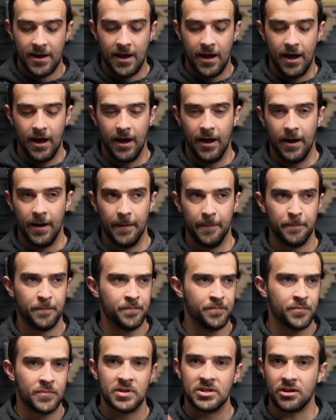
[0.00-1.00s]

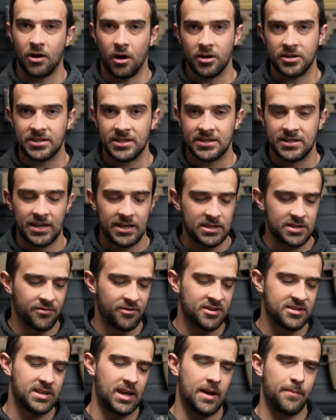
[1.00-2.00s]
Scar 16s, for
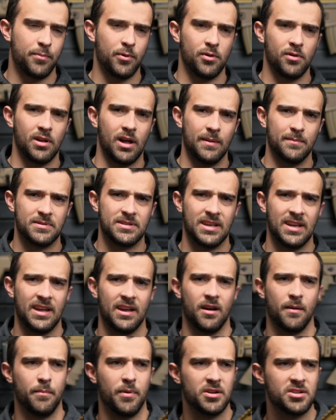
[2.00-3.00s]
example, I'm
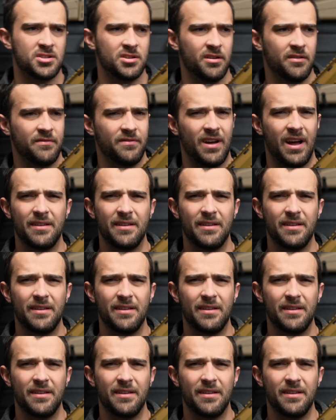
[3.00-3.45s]
seeing a bunch of,